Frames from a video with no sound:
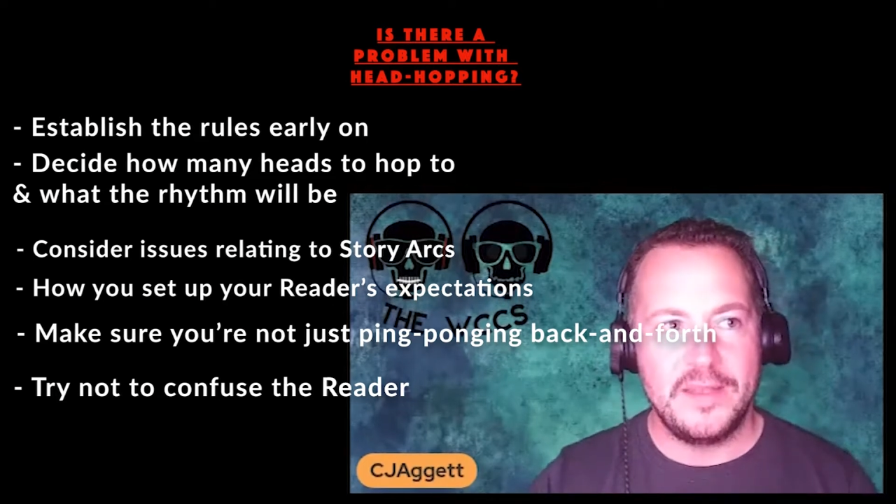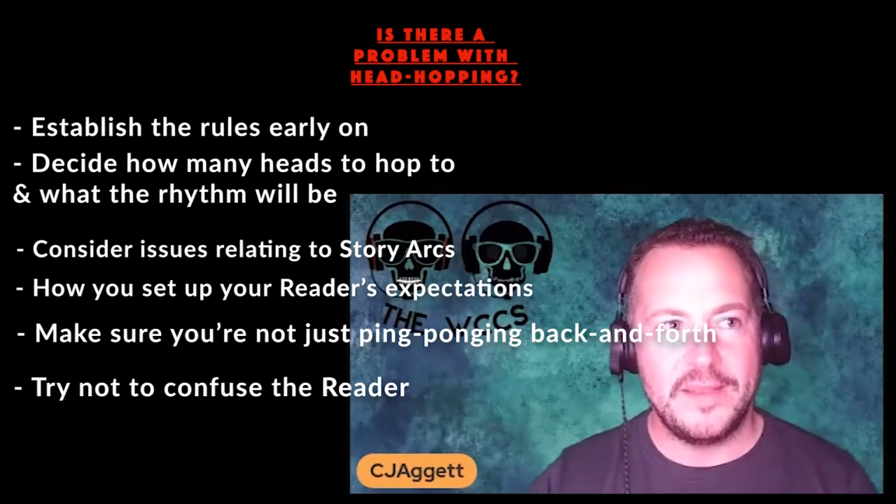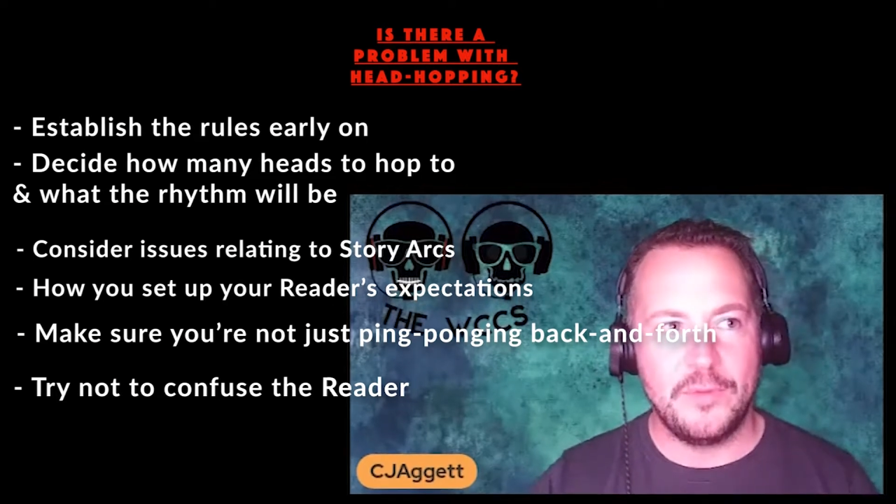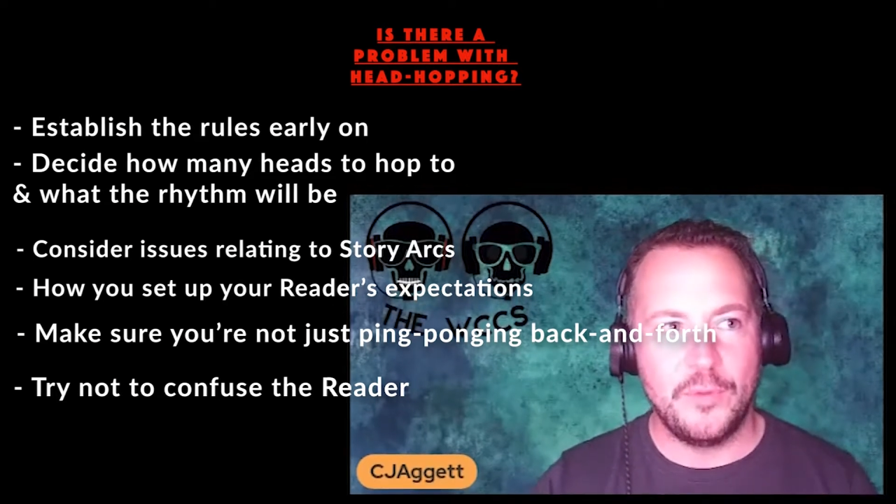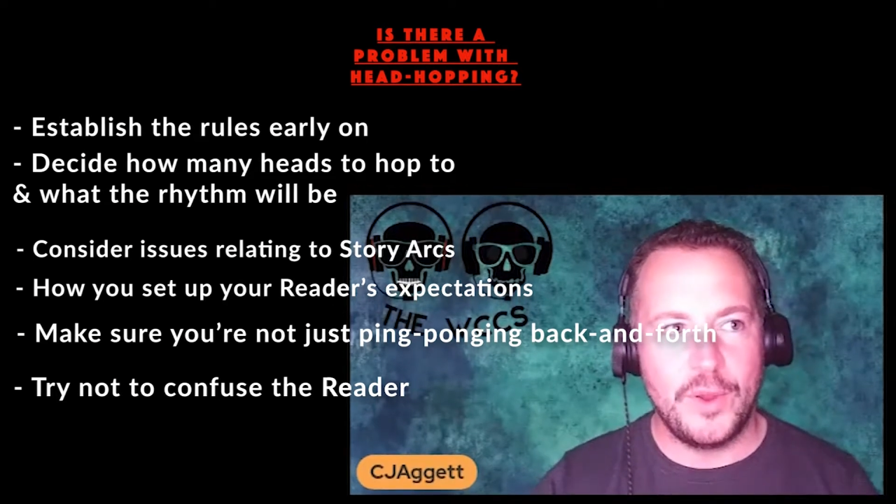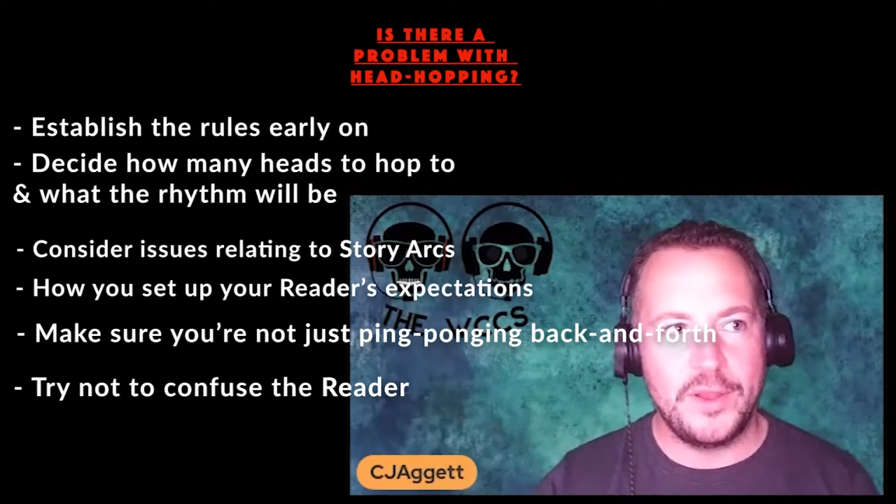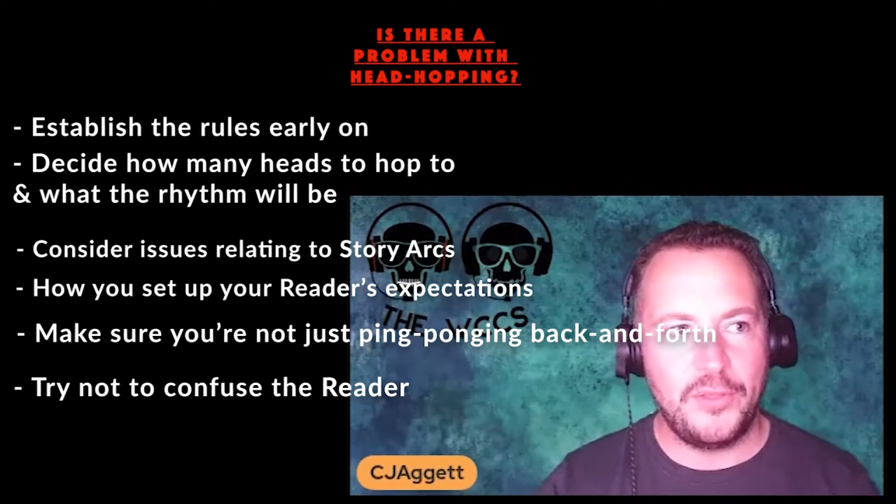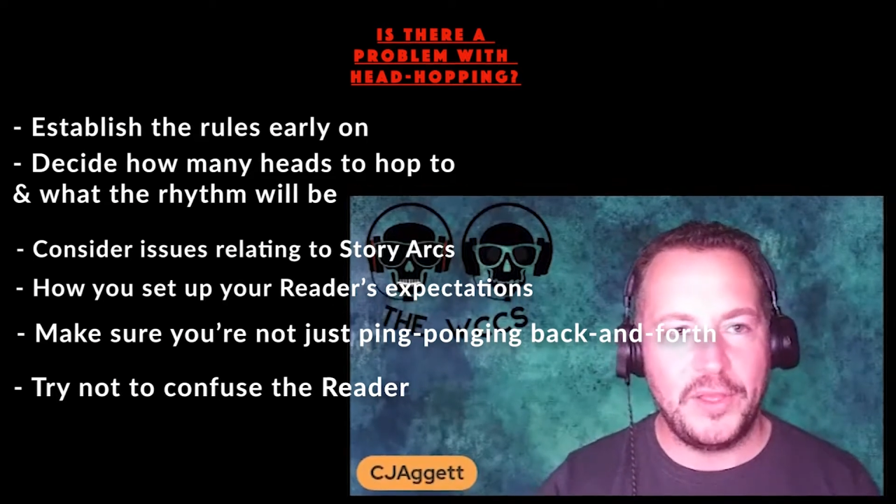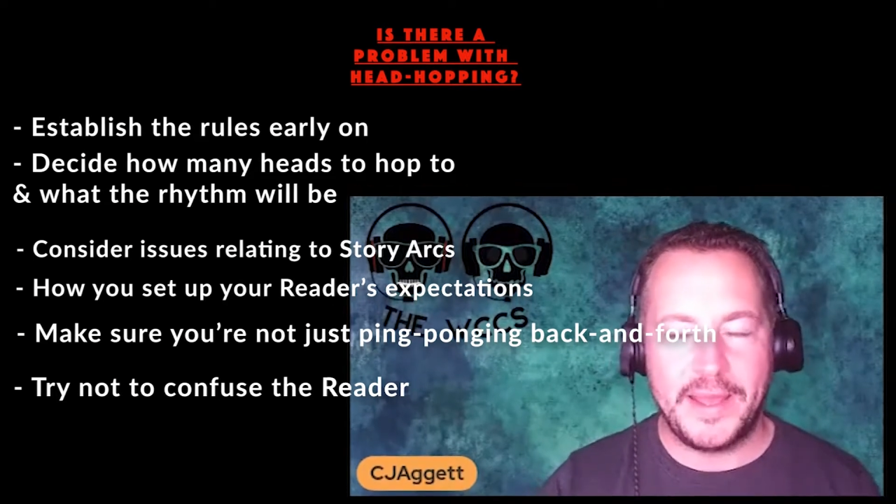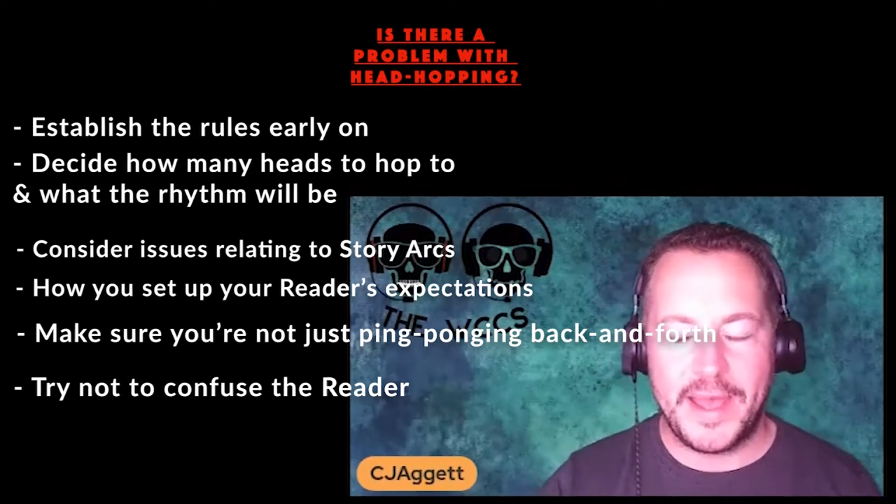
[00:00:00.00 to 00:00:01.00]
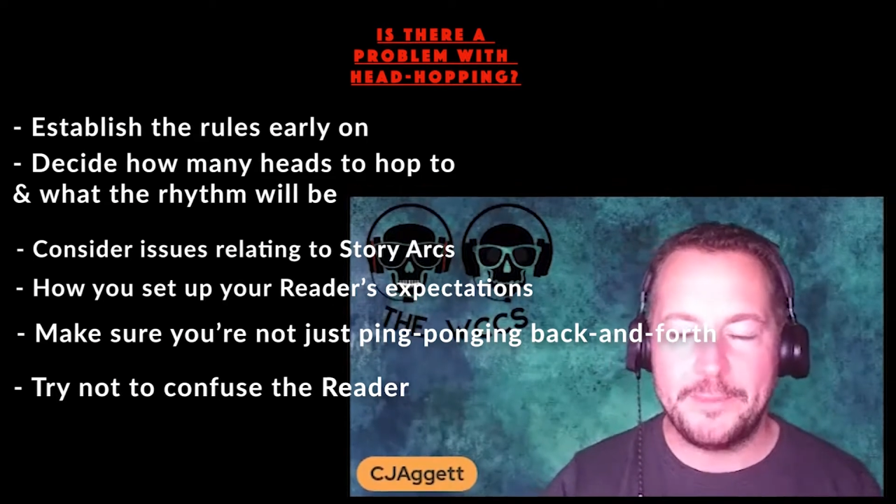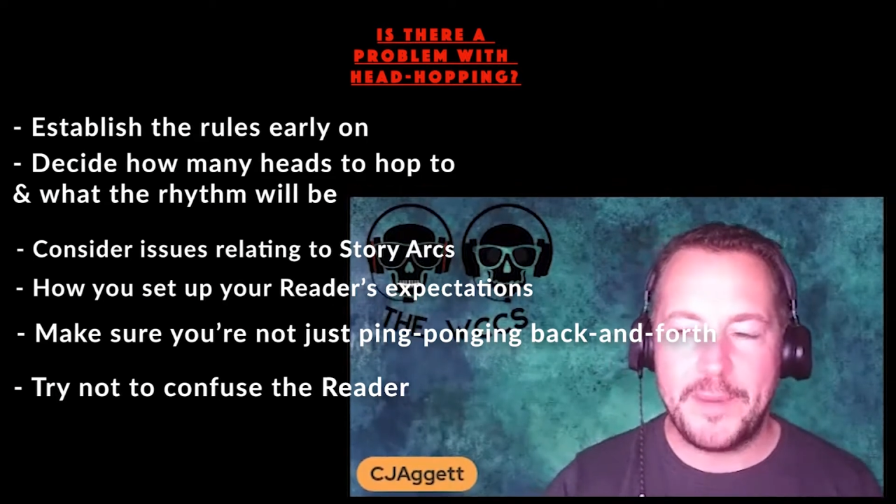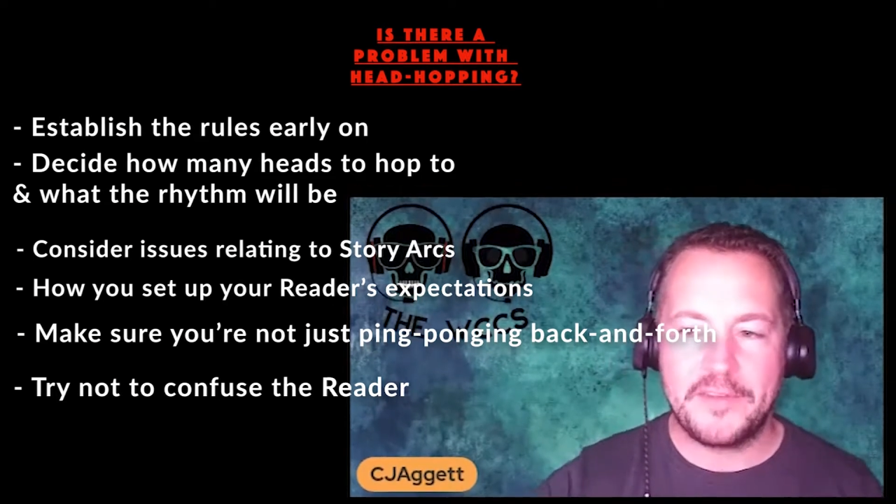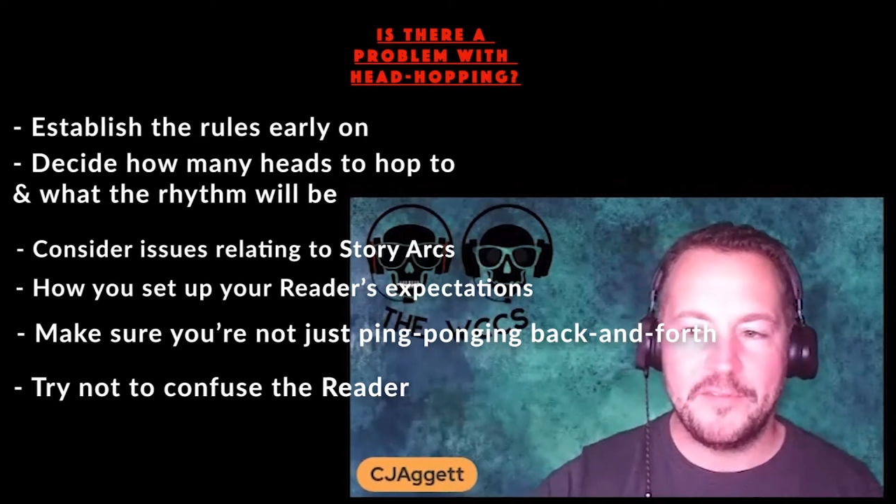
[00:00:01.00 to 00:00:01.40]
Now, the one thing I had back